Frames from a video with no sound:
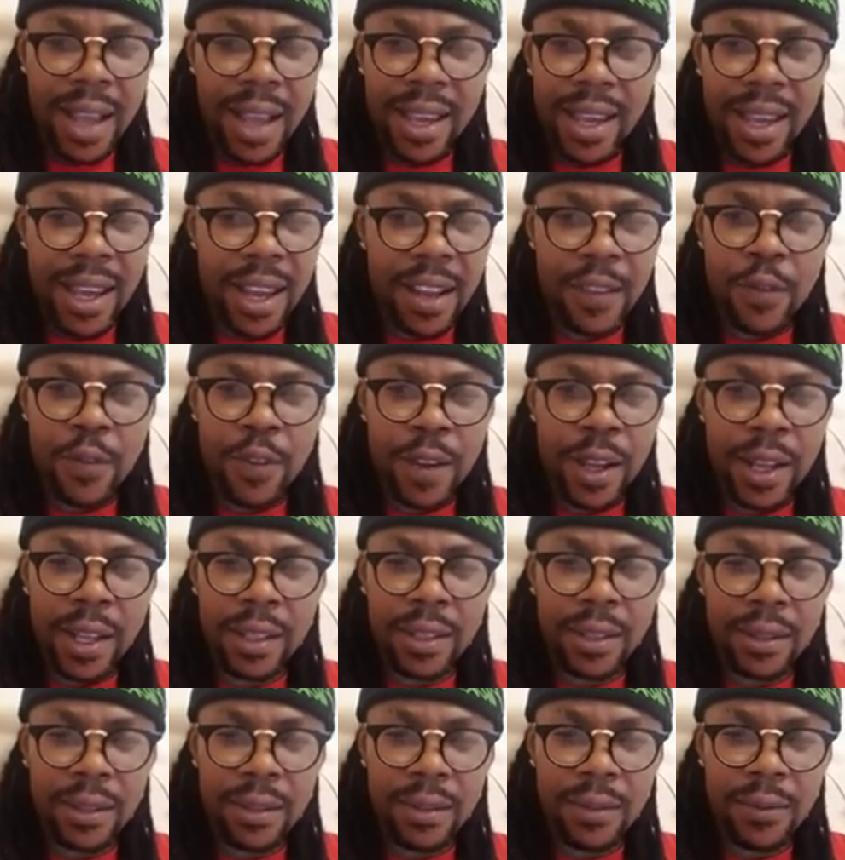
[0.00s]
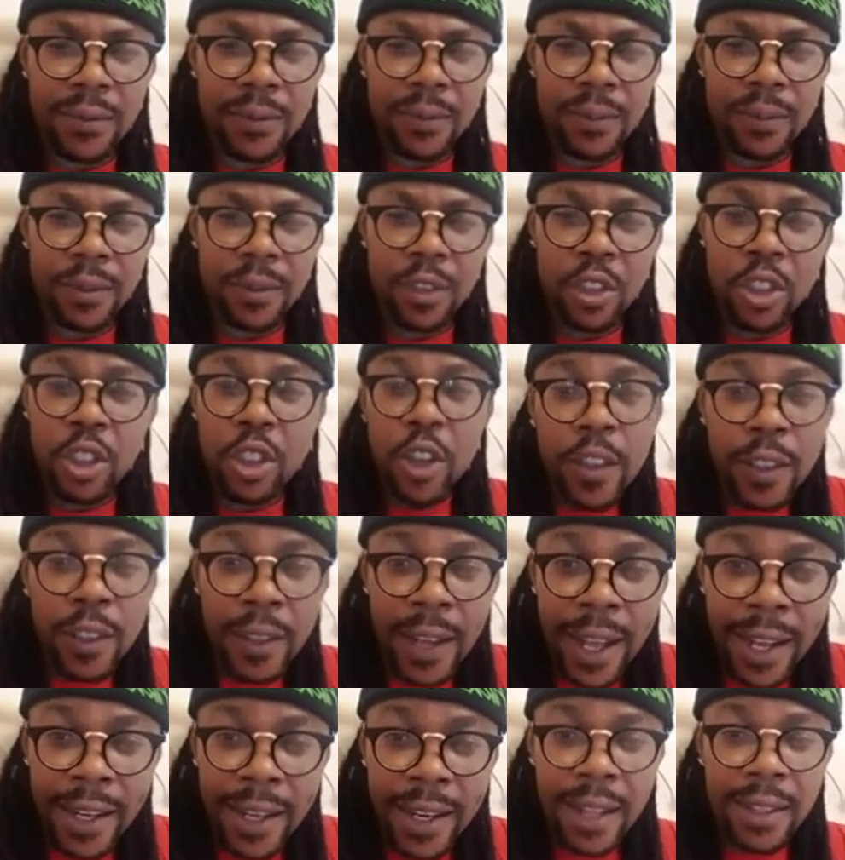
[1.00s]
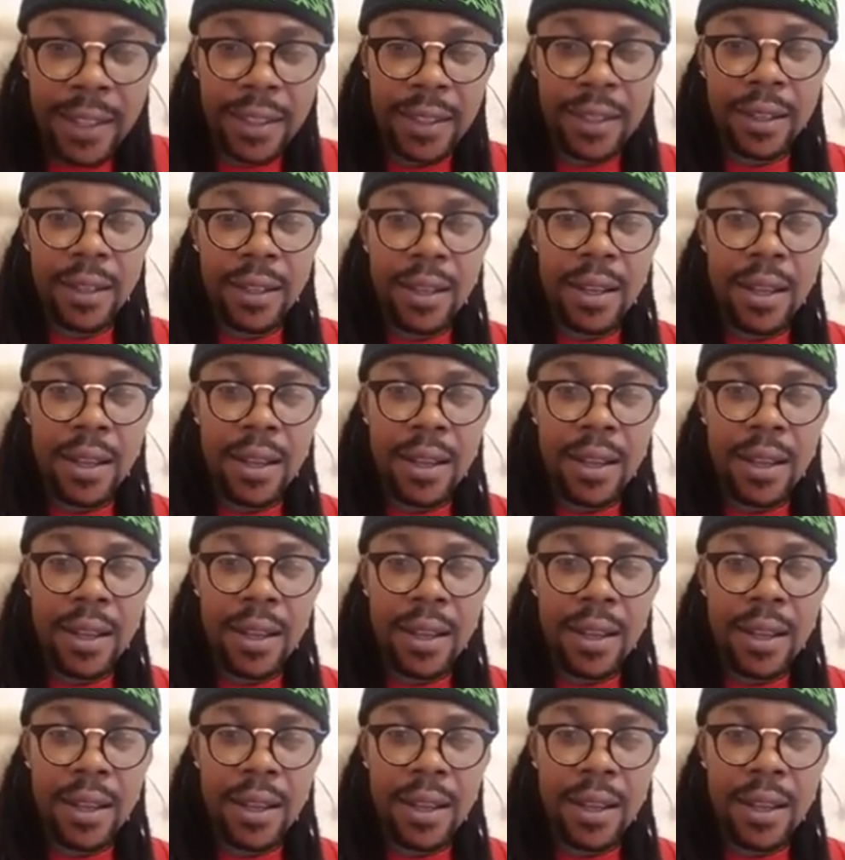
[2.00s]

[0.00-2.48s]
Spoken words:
I can't forget. Just like that.